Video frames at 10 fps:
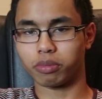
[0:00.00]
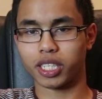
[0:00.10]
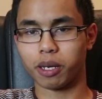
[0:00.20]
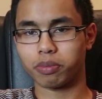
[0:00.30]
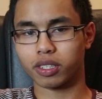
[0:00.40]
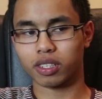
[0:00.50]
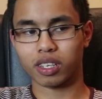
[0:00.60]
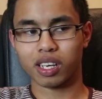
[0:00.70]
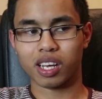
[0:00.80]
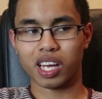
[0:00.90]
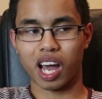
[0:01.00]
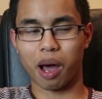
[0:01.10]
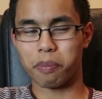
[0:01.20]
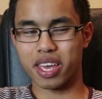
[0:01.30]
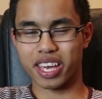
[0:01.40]
steps
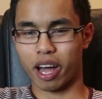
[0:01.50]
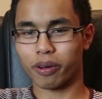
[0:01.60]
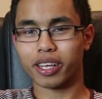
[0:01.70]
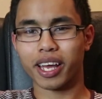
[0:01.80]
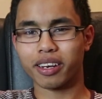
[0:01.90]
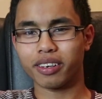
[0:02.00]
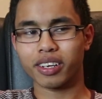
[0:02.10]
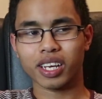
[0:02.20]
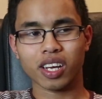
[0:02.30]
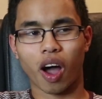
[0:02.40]
are being calculated.